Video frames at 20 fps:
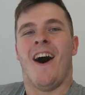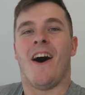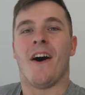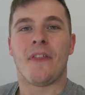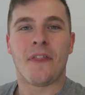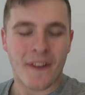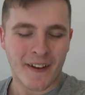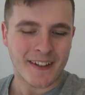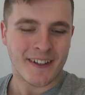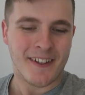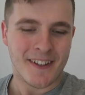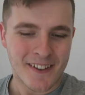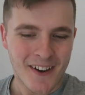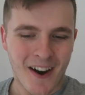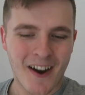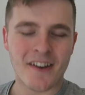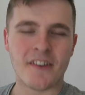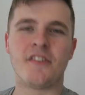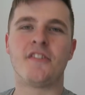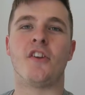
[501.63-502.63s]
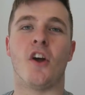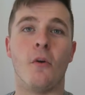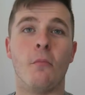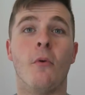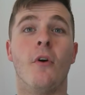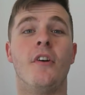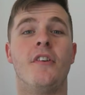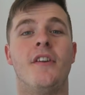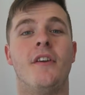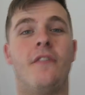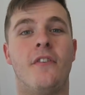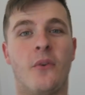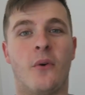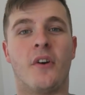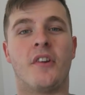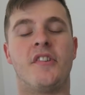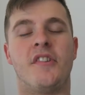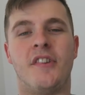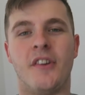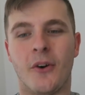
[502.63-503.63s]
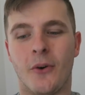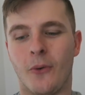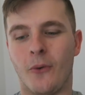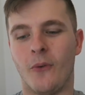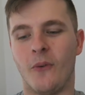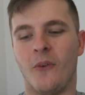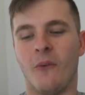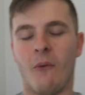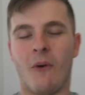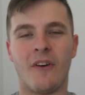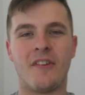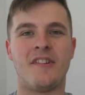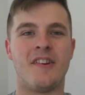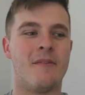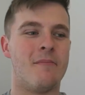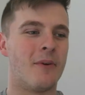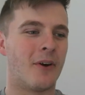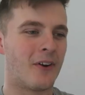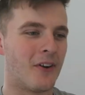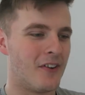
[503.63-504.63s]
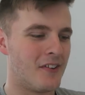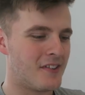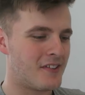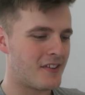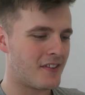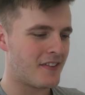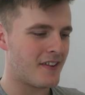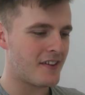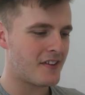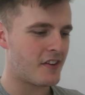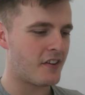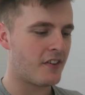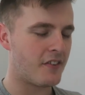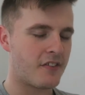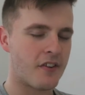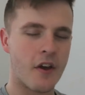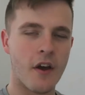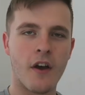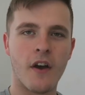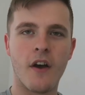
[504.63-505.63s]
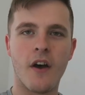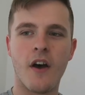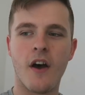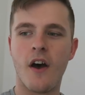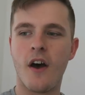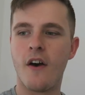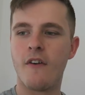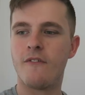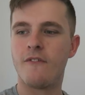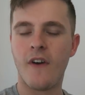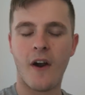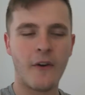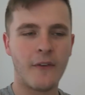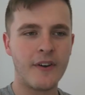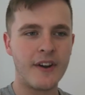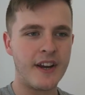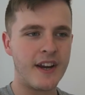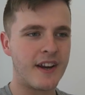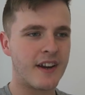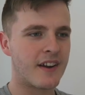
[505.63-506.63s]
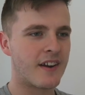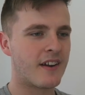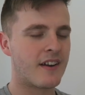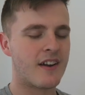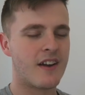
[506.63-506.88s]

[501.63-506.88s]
I thank you guys so much if you are still watching, because this is very